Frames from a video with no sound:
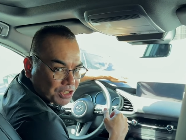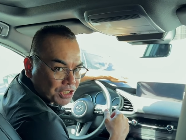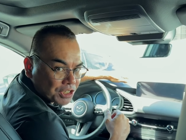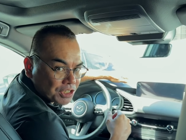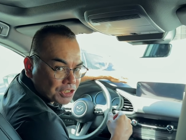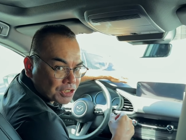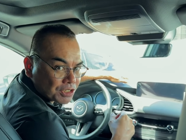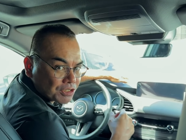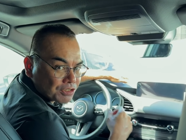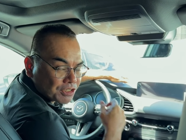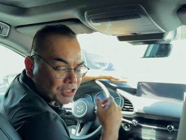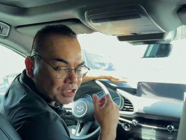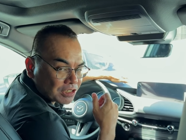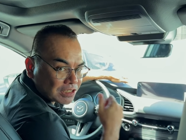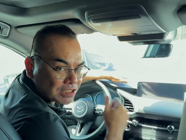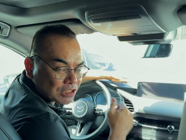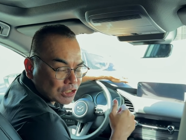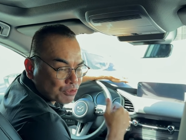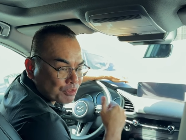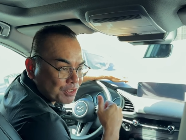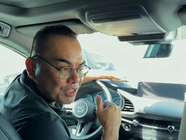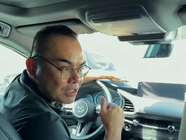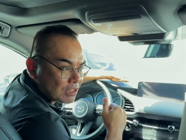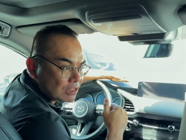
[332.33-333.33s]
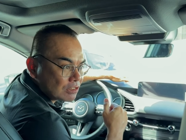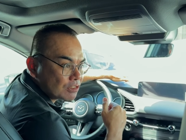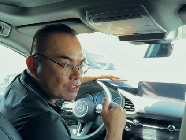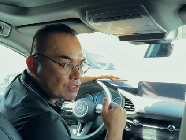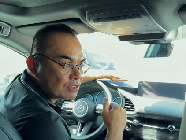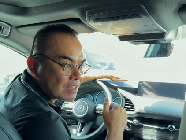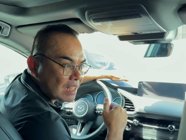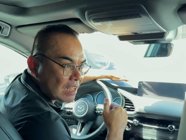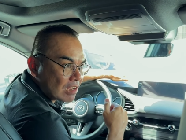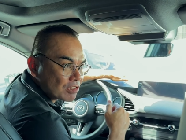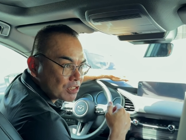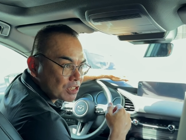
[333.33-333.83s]
is the nearly
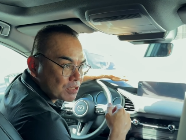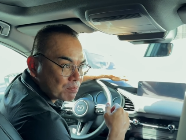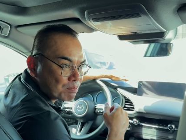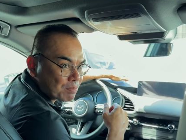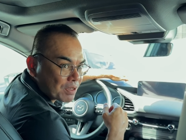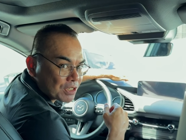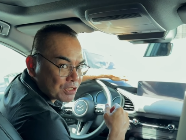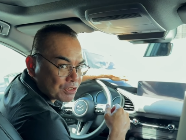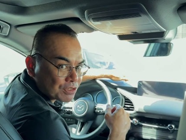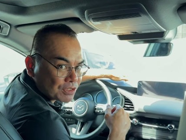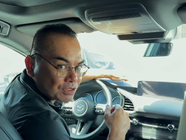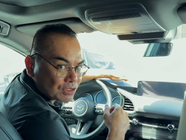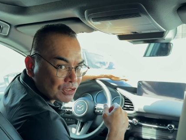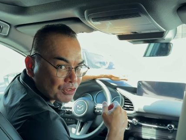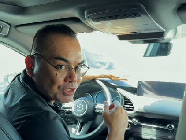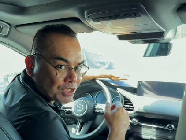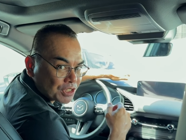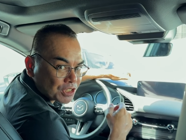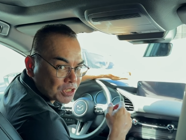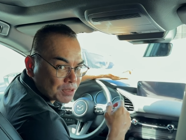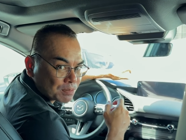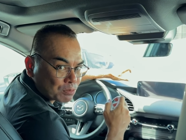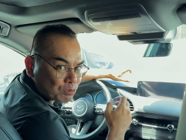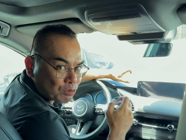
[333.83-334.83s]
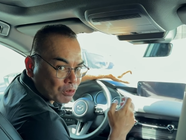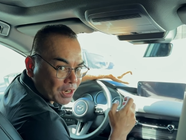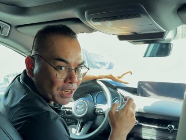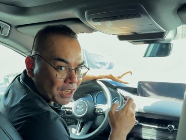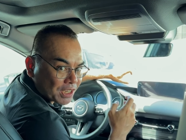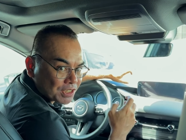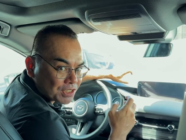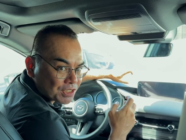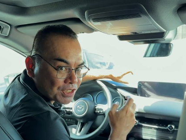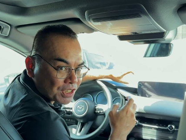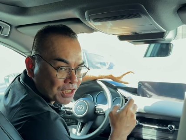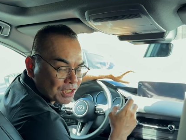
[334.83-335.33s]
300,000 peso increase in
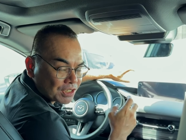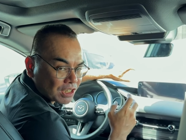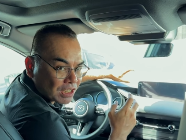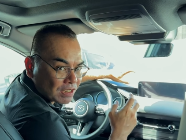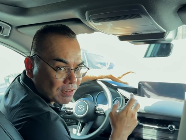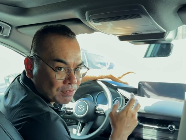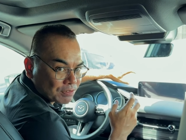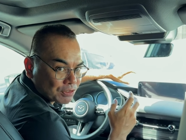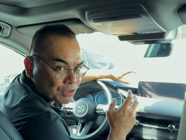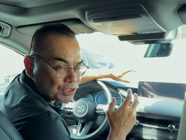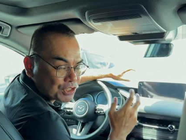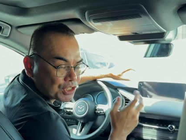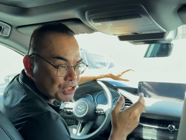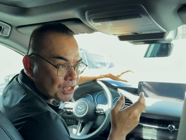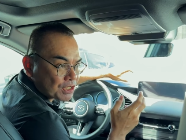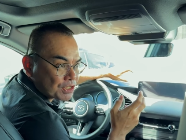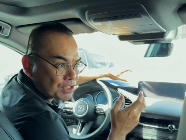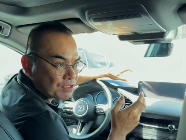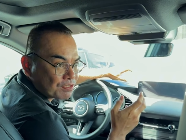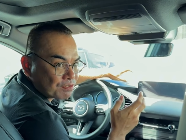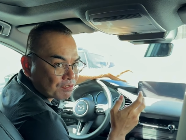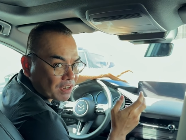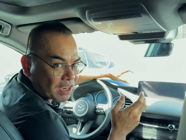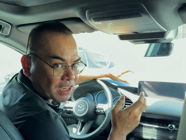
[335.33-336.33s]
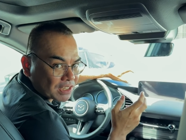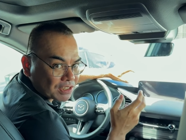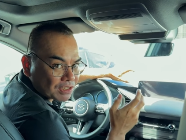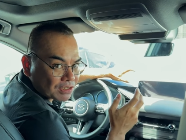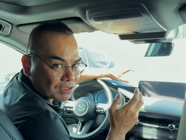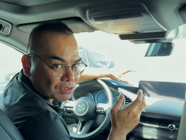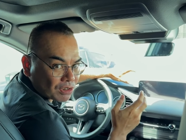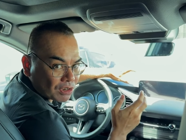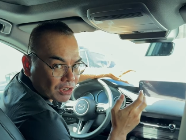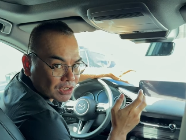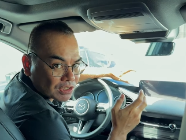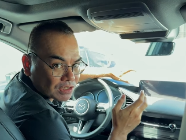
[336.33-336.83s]
price enough to justify the
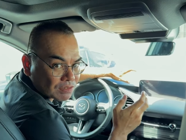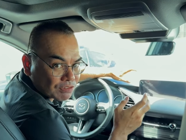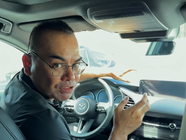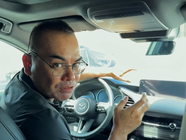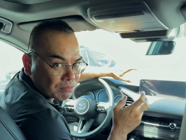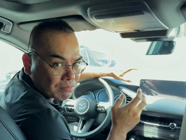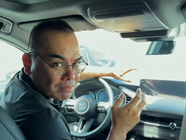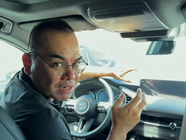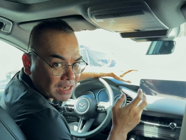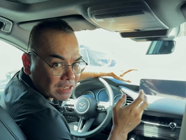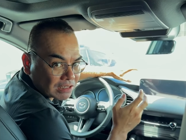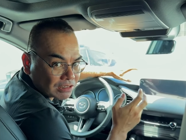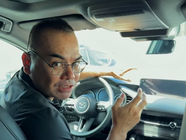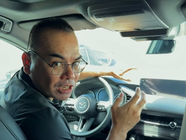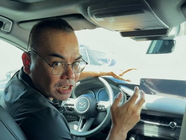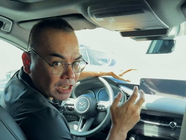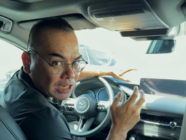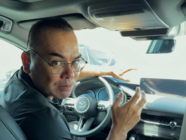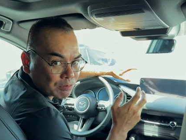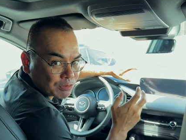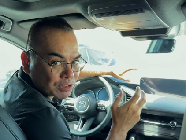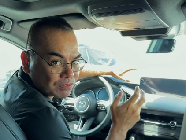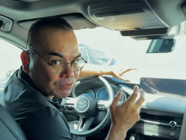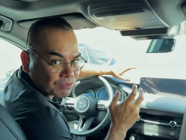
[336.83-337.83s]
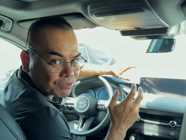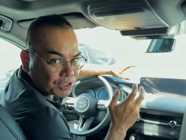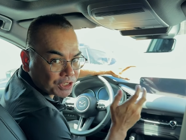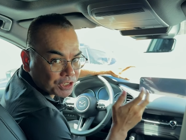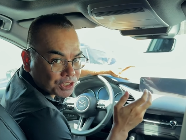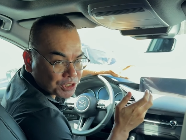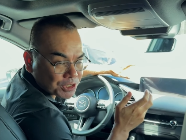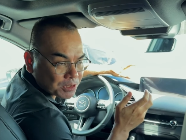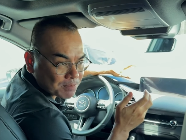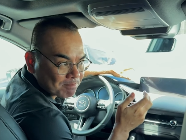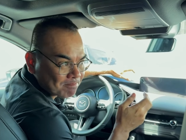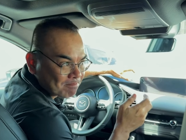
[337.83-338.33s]
cost of the mild hybrid
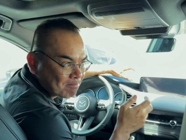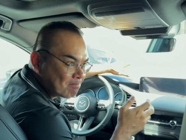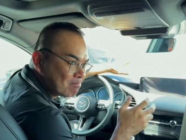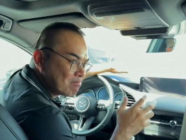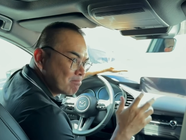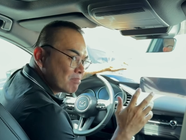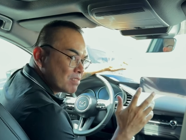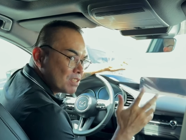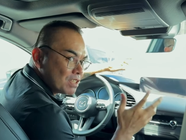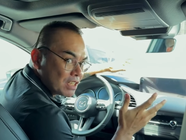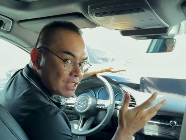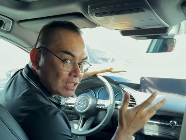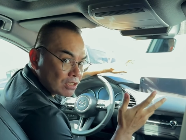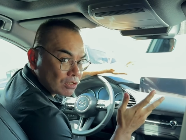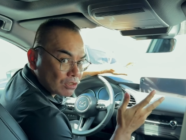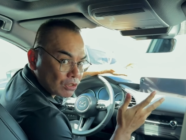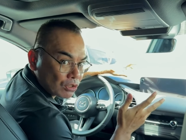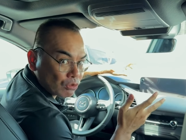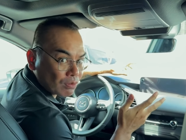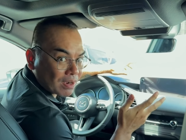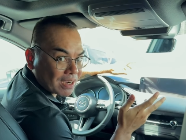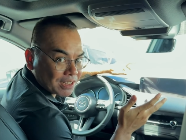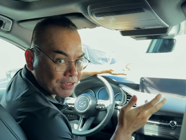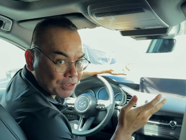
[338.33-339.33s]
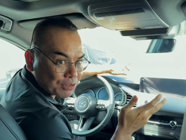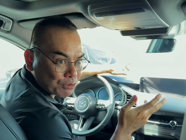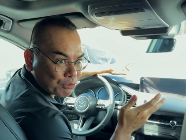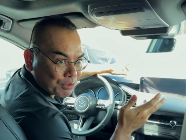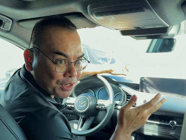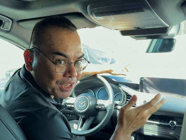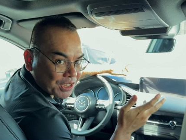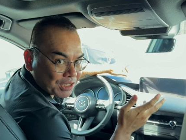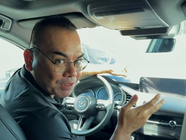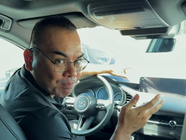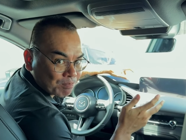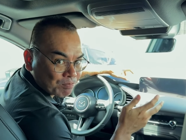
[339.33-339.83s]
version? It could go either
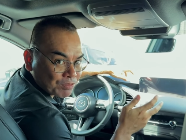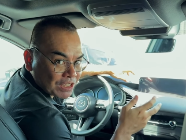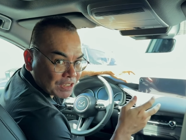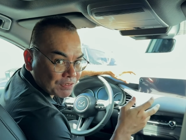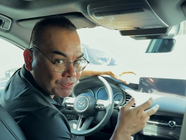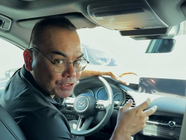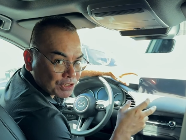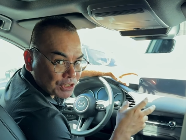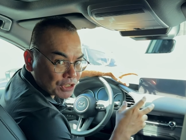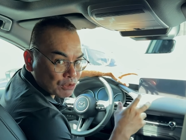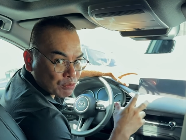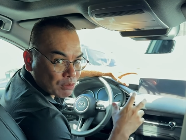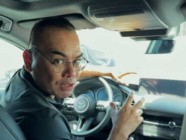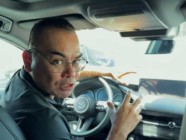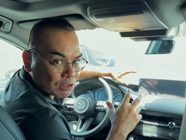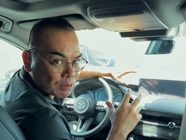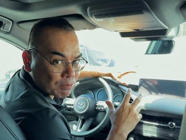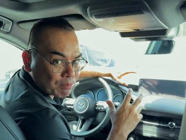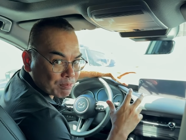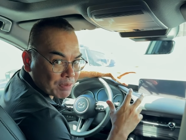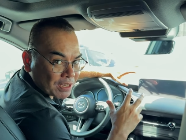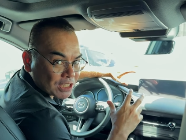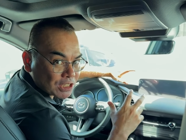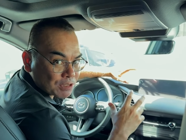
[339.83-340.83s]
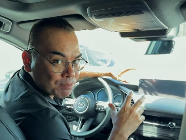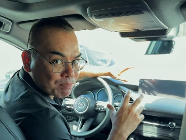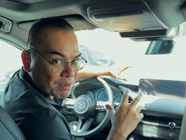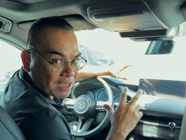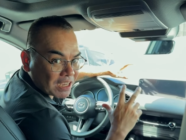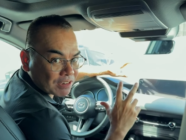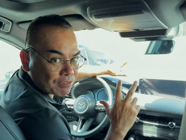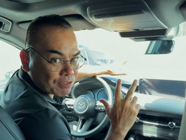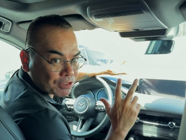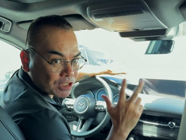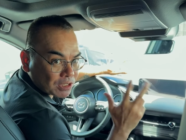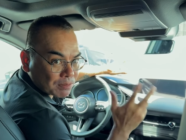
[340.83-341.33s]
way. If you just want the best
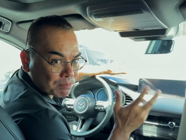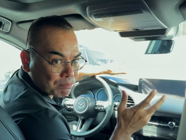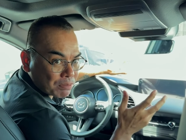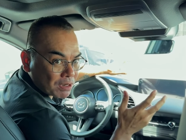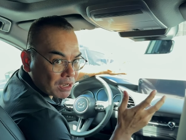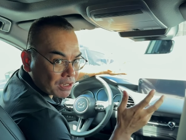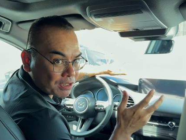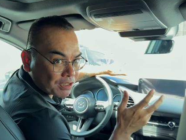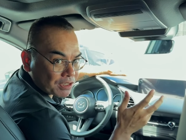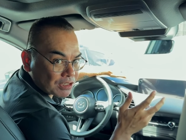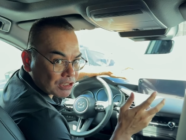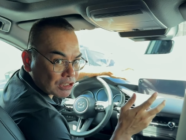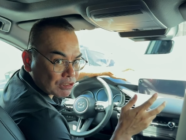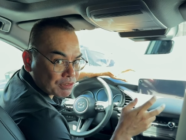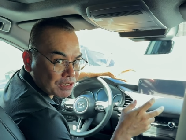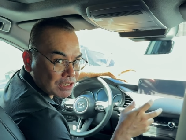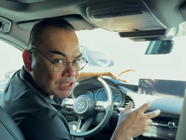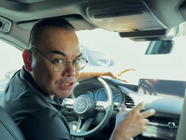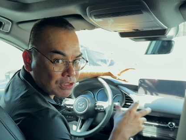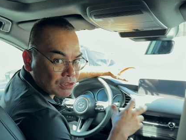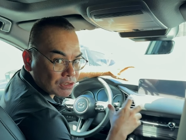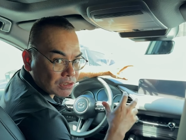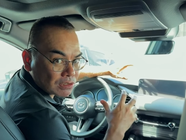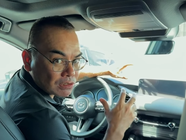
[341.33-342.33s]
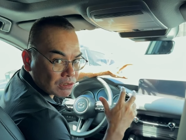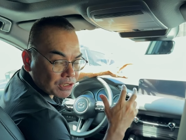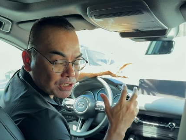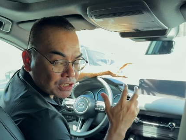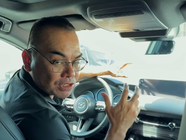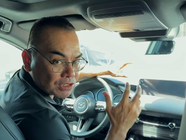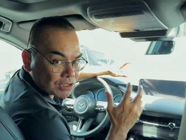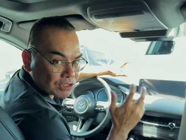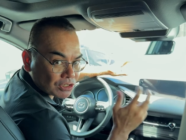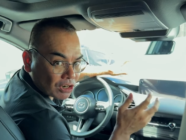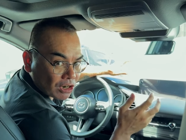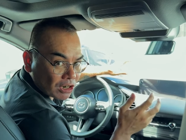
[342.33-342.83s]
bang for the buck in a really good
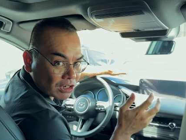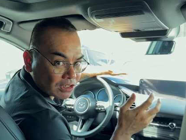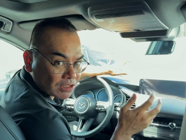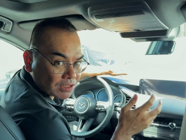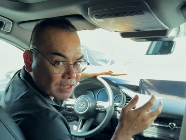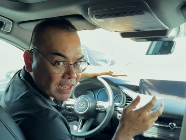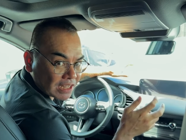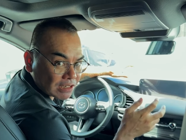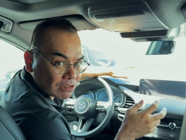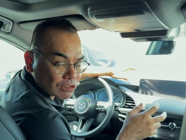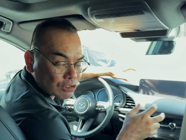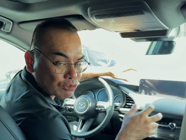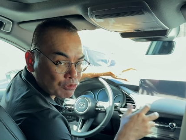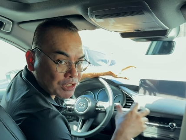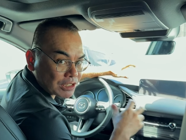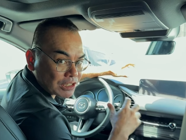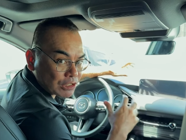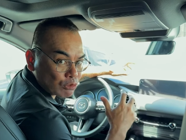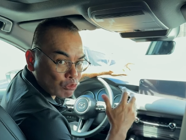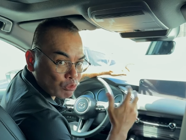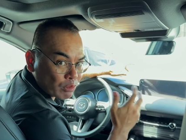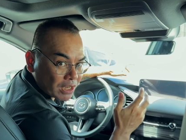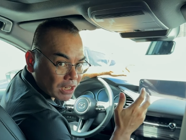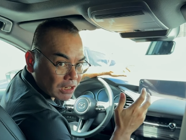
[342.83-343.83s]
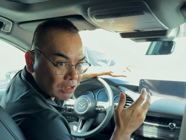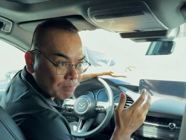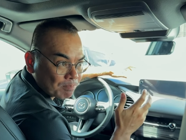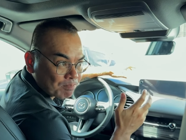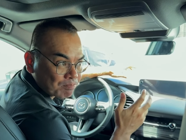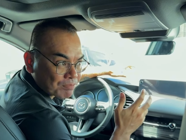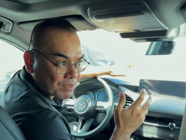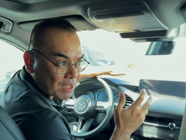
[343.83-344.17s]
looking car that handles really well,